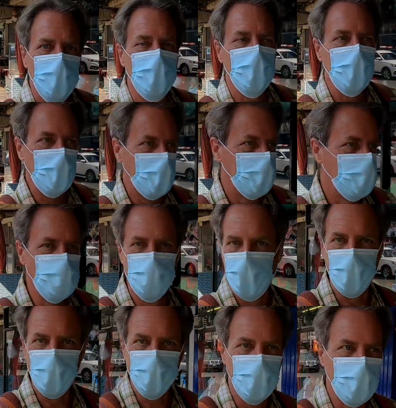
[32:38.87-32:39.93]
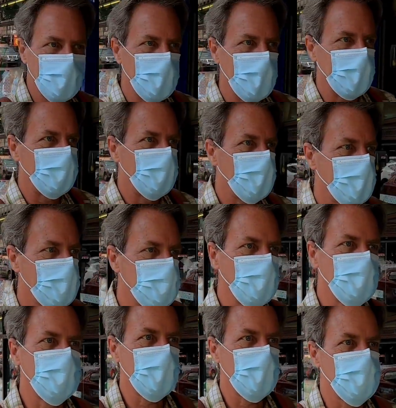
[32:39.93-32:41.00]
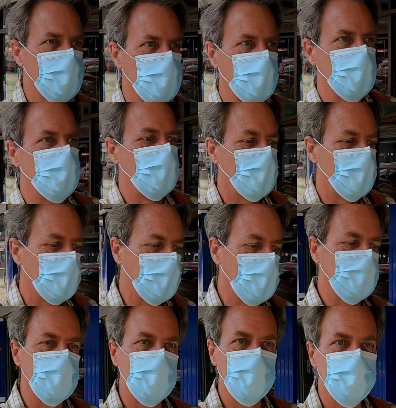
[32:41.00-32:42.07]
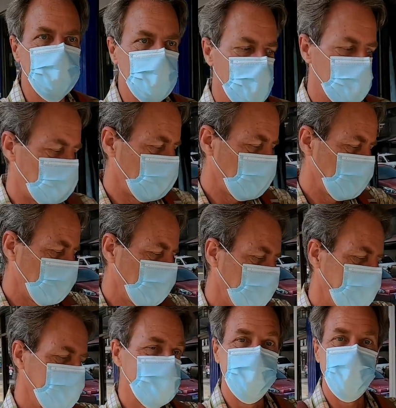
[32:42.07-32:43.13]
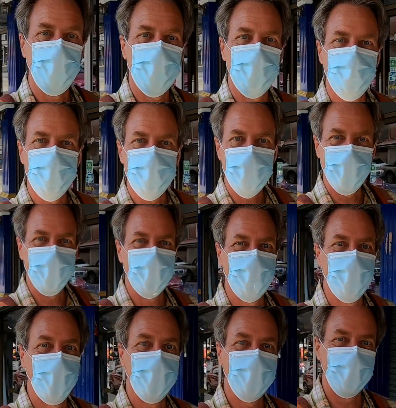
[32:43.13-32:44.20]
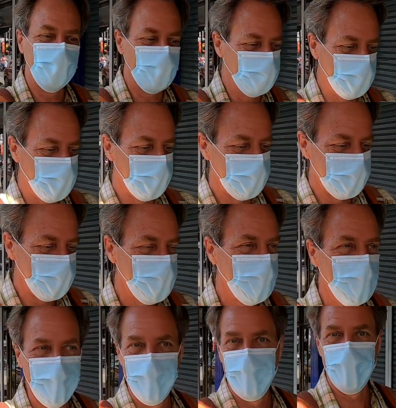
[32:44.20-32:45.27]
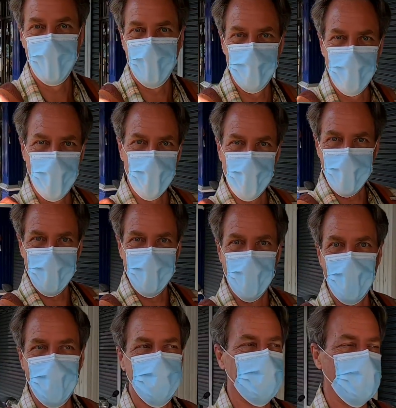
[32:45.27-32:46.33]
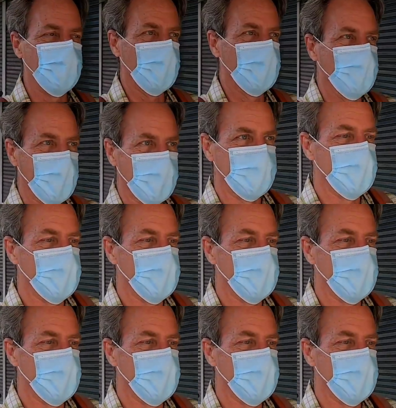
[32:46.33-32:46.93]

Well, I would call that a very successful morning. It's not even 10 o'clock in the morning, and I'm already done with my